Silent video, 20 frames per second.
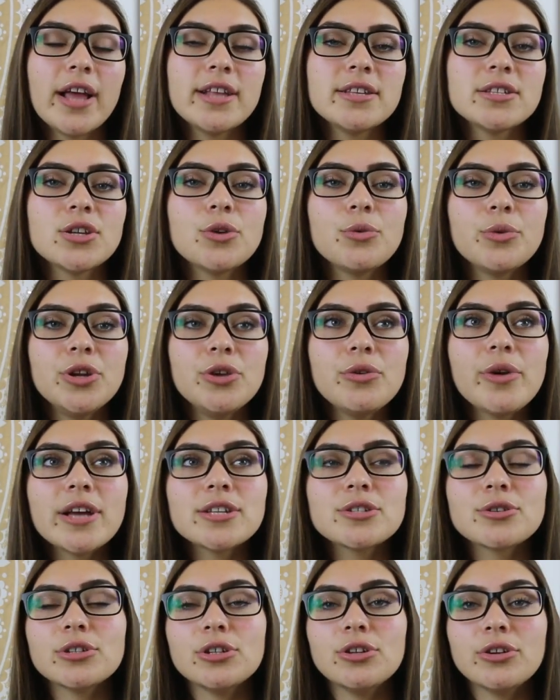And so when you
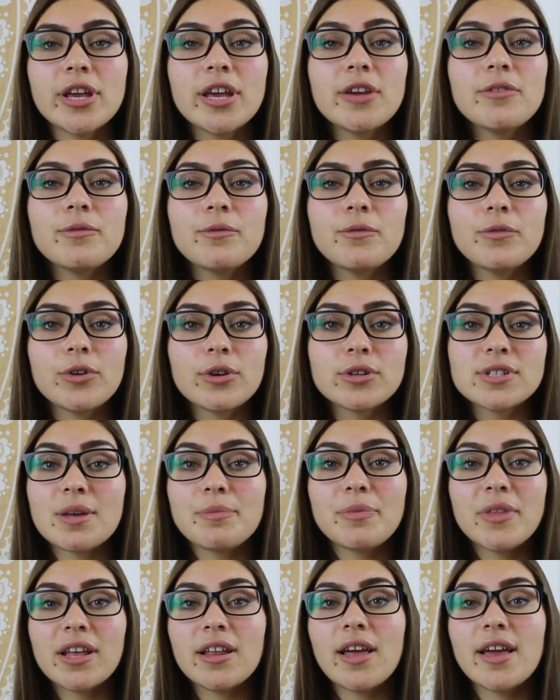guys are looking for
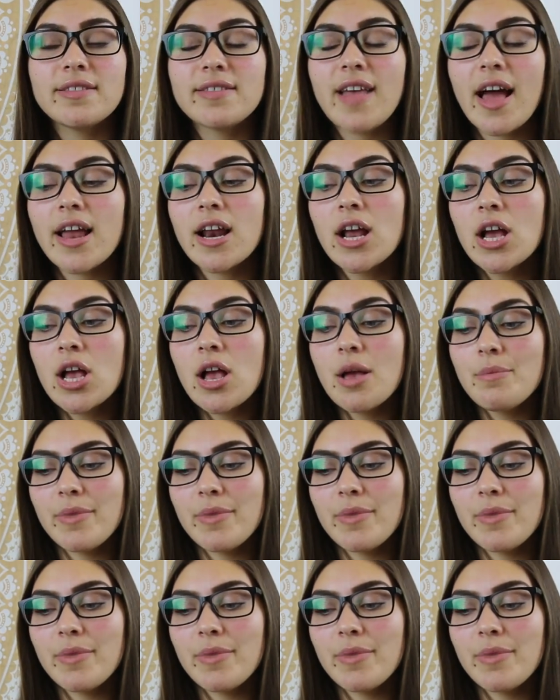something like that,